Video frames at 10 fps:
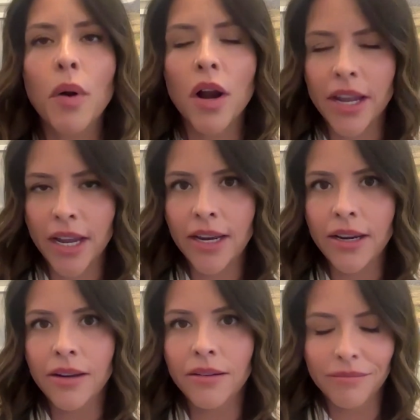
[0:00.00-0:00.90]

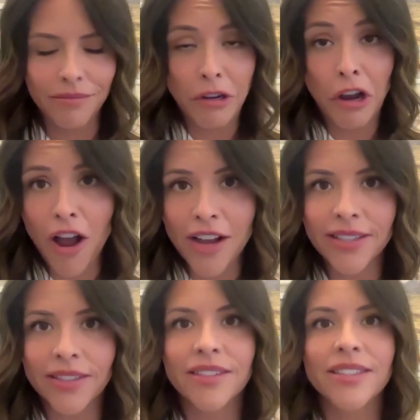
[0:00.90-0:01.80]
parking
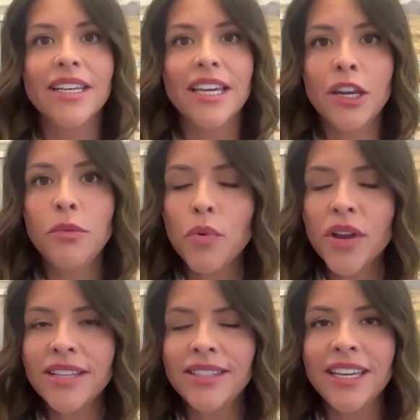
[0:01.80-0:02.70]
costs. In
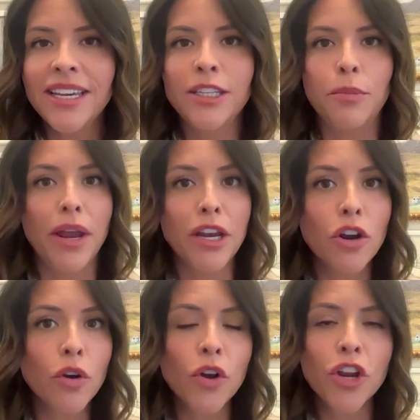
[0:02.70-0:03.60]
Boise, depending
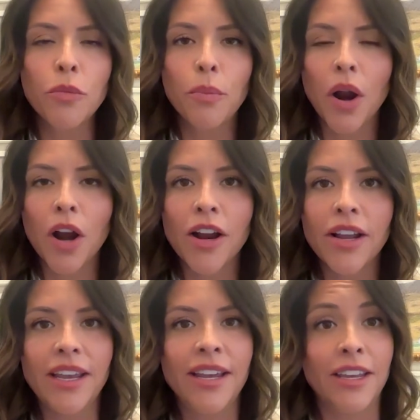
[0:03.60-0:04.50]
on where you
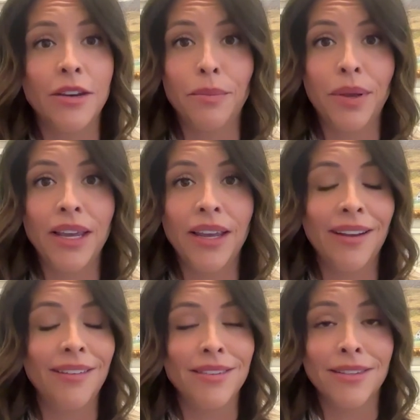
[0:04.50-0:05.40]
park, it can
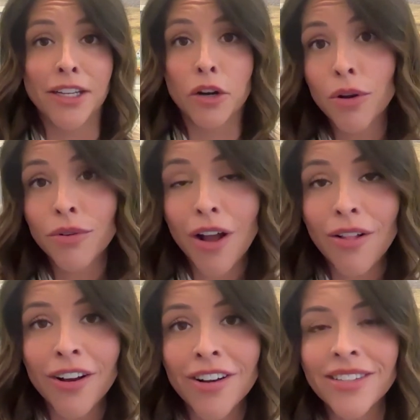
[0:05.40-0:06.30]
be
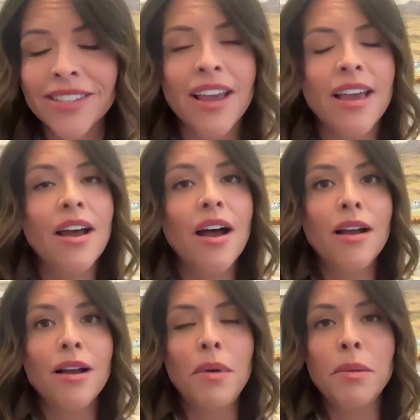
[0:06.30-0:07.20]
$0
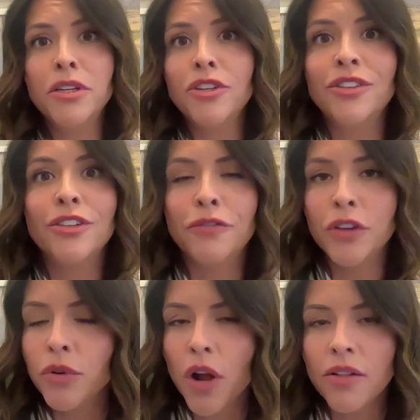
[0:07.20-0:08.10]
up to just a
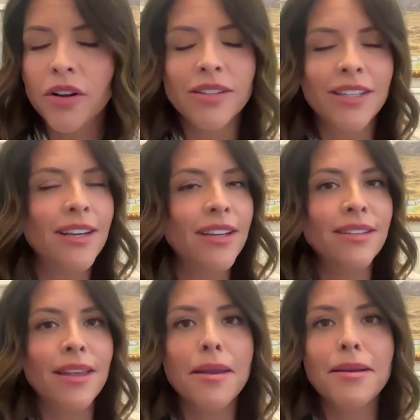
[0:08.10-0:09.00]
few dollars. It
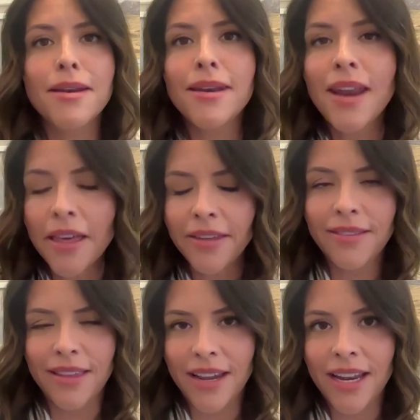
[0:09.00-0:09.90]
is
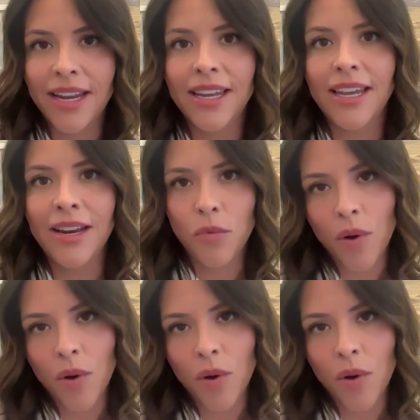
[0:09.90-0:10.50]
nothing like it